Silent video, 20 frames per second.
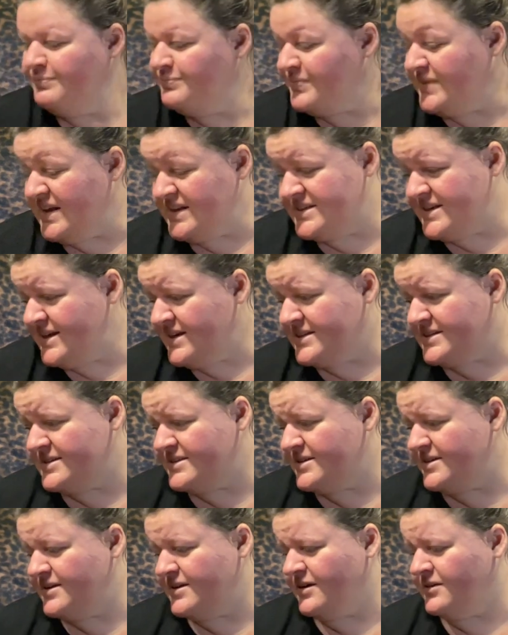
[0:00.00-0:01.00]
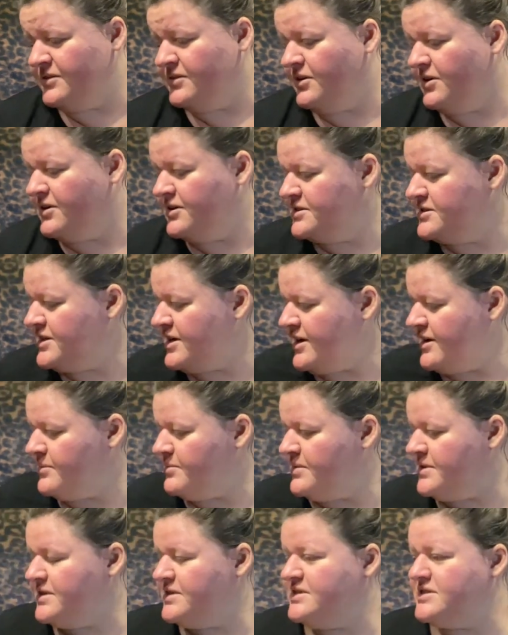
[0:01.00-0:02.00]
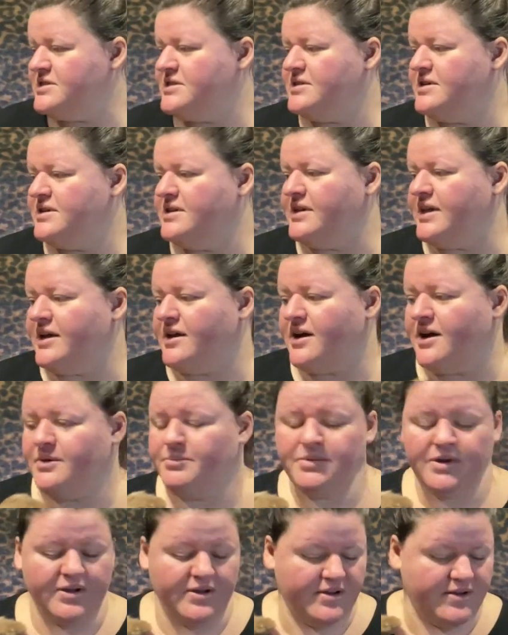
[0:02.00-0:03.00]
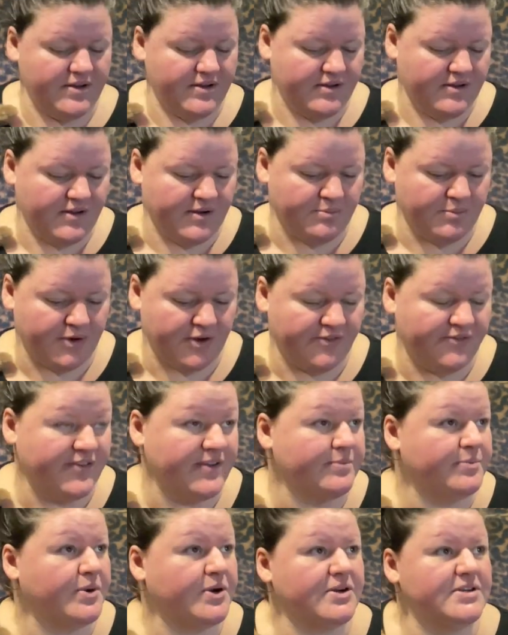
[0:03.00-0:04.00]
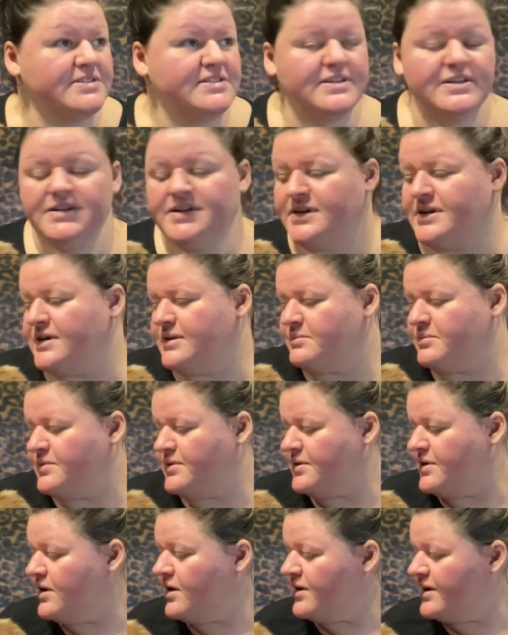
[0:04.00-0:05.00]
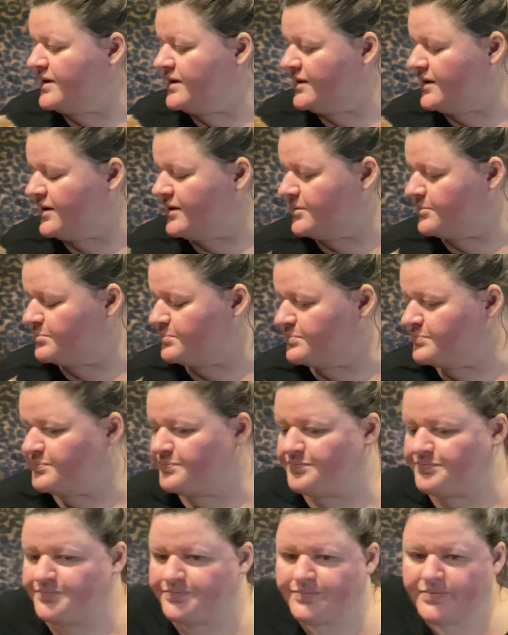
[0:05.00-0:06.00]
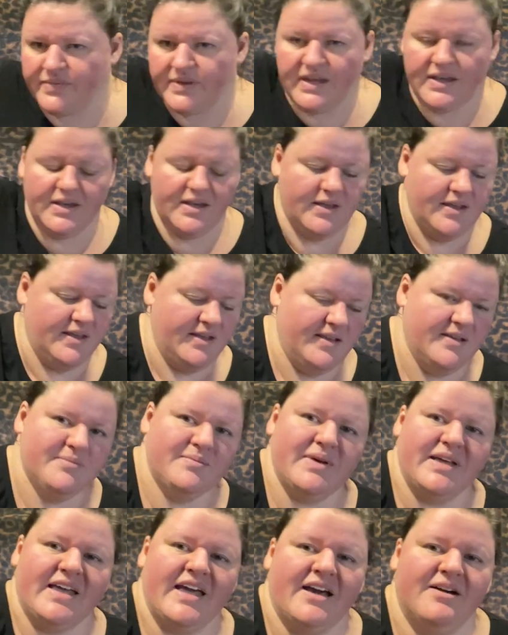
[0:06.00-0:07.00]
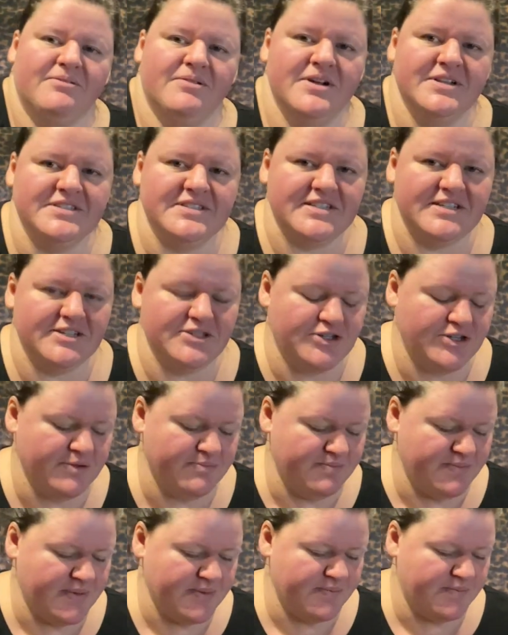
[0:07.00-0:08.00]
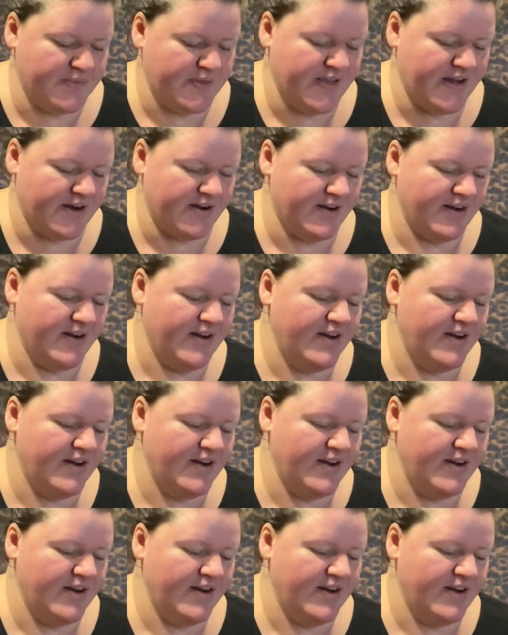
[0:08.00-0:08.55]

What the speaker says: It takes a long time. It's like, I'm not a perfect person, and I'm not, my cat wants to jump up there.